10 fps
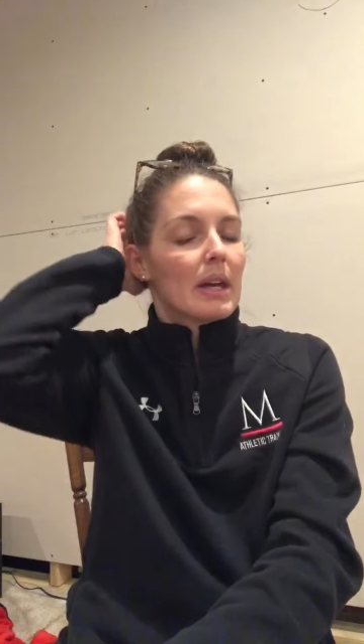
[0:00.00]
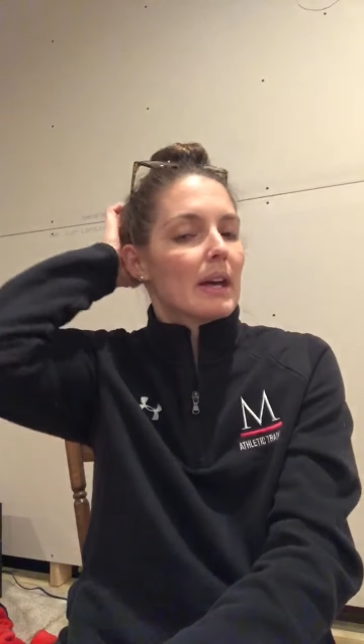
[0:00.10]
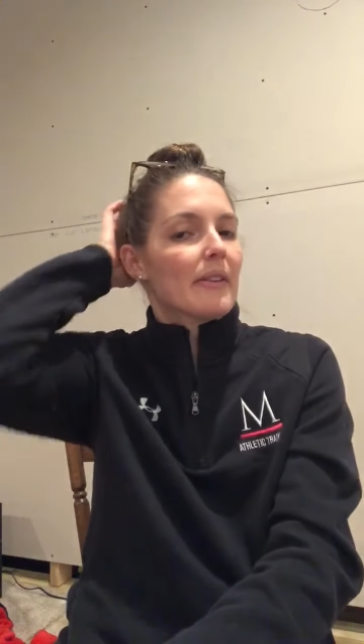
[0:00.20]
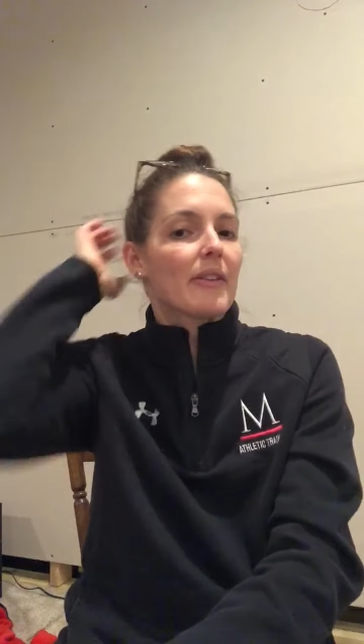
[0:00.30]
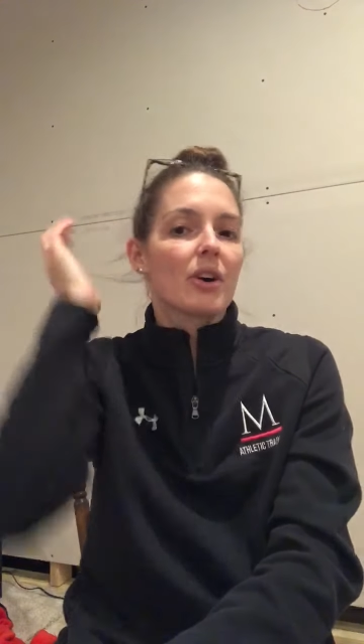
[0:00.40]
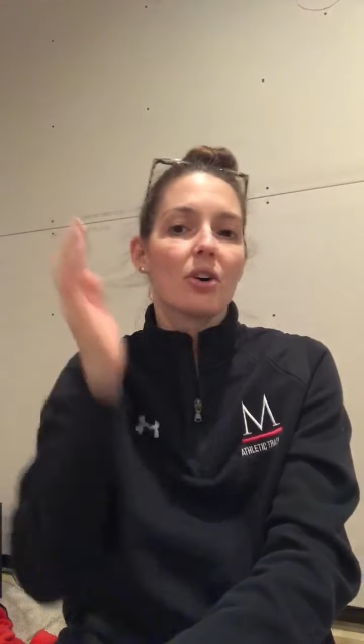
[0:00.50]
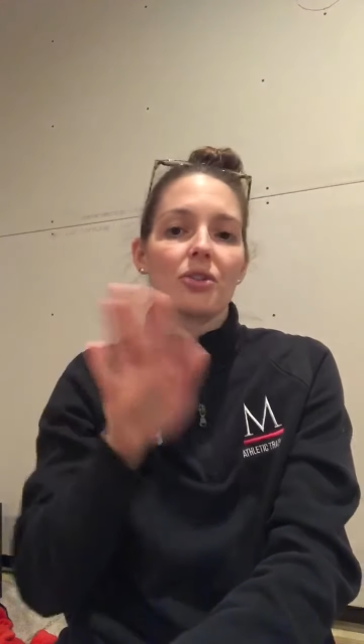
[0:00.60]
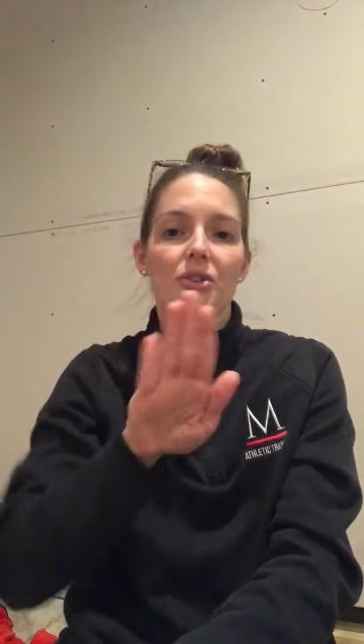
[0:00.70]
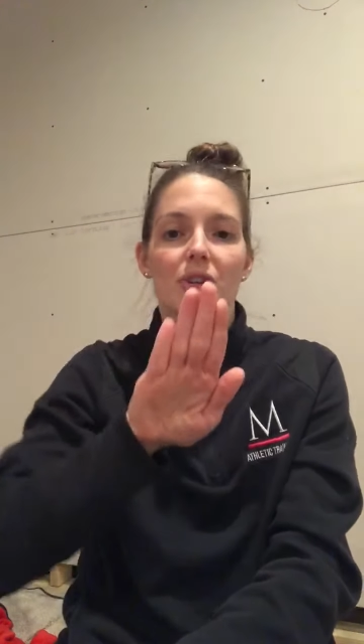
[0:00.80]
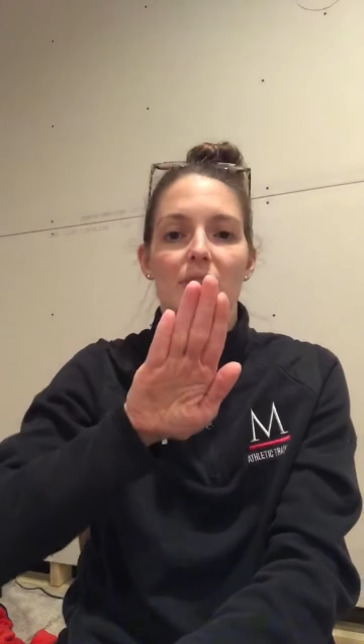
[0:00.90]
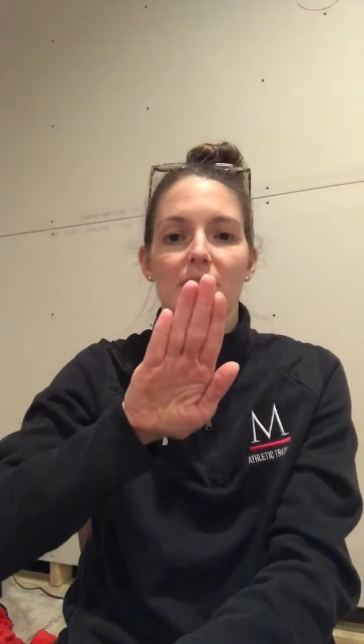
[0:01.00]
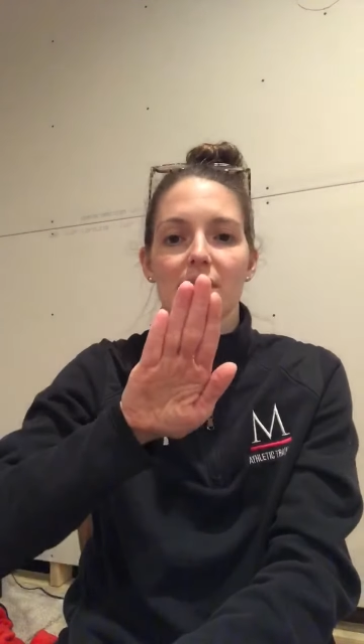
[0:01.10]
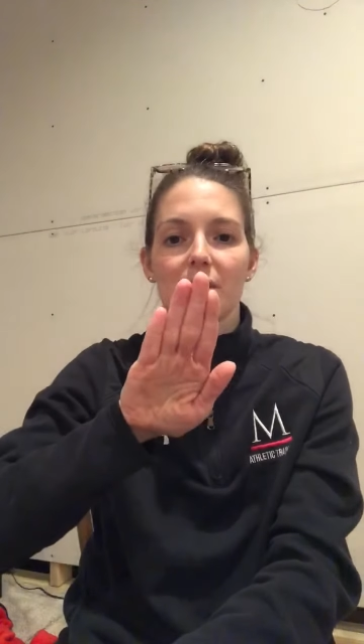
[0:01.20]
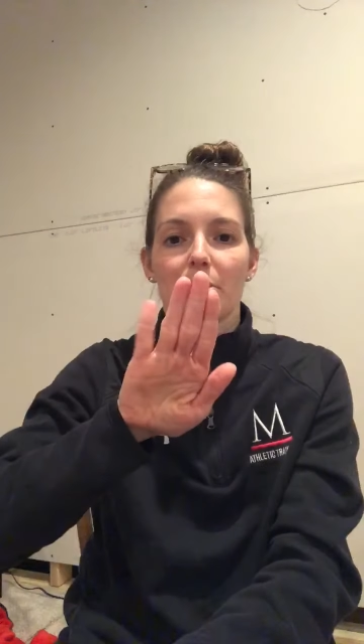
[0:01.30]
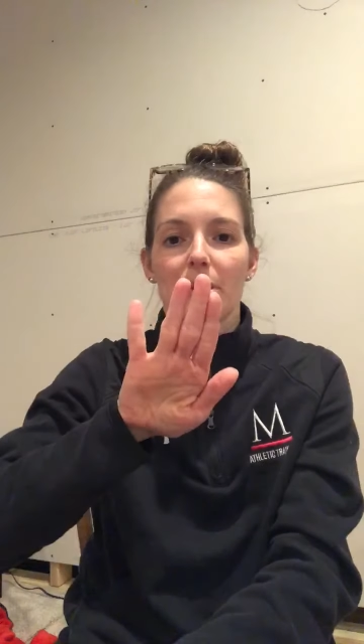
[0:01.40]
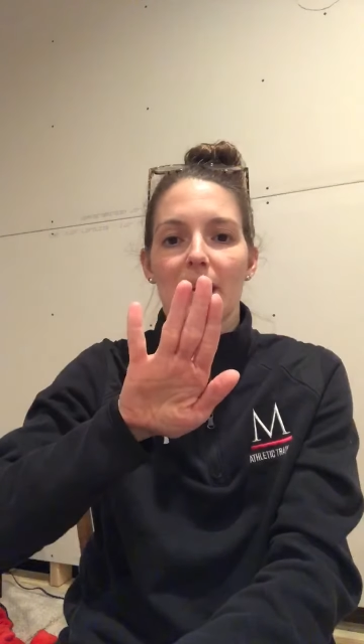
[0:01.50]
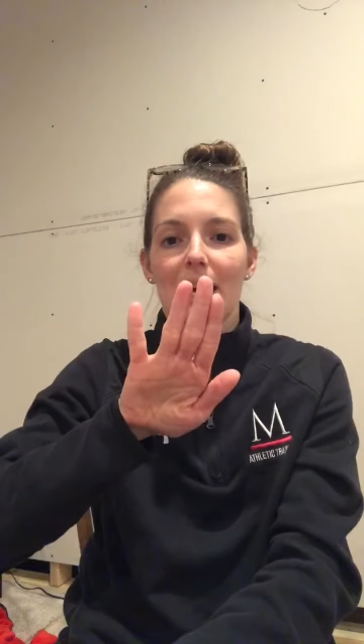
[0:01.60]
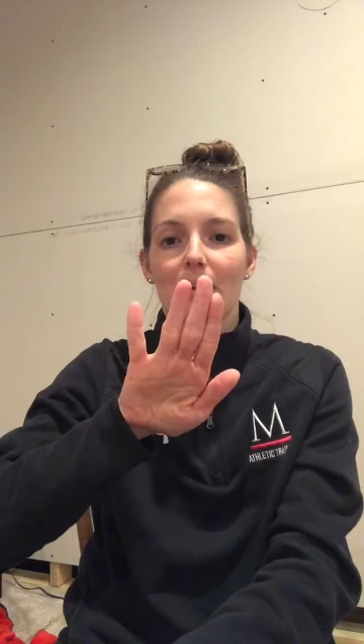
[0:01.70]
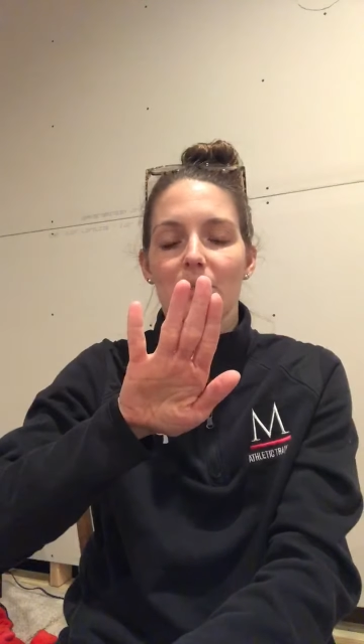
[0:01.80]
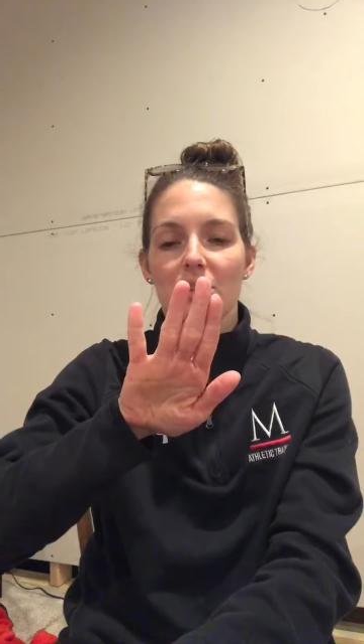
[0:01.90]
And then the ulnar nerve is going to be
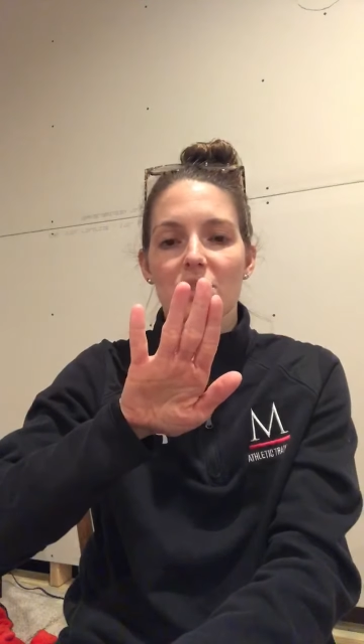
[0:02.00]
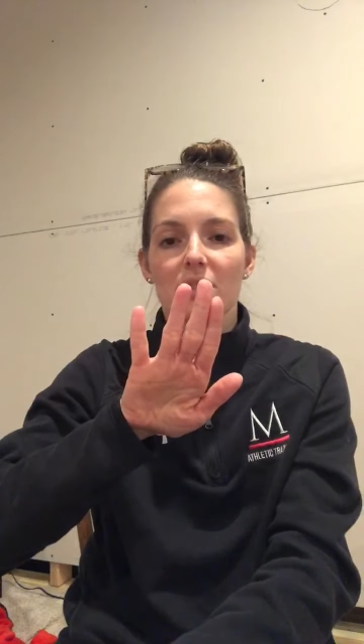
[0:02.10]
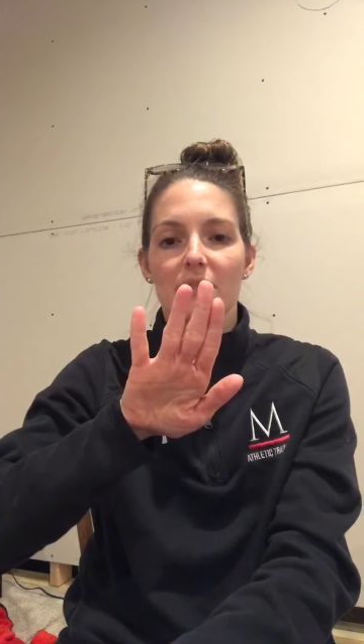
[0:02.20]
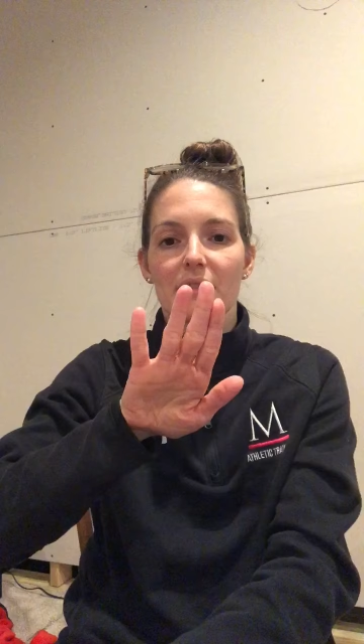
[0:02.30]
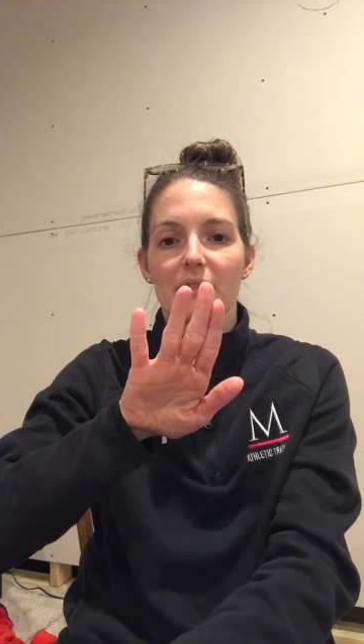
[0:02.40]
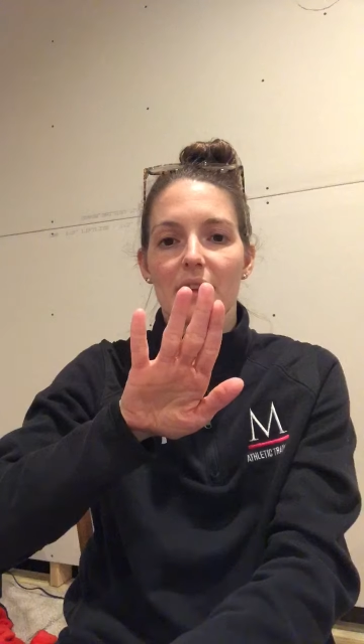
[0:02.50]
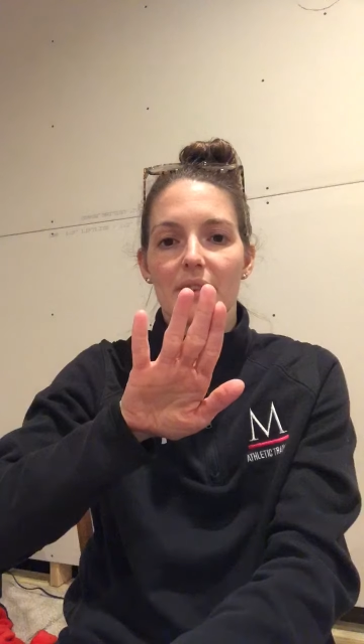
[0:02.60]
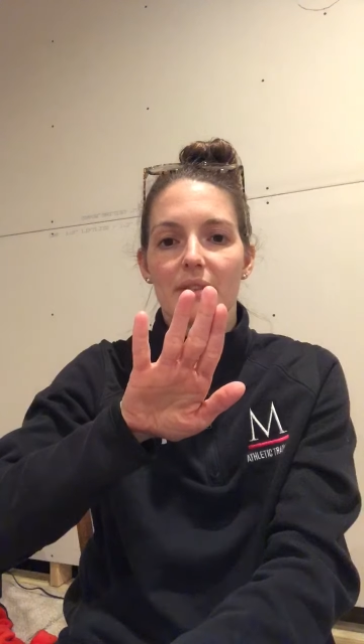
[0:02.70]
abduction of the fifth.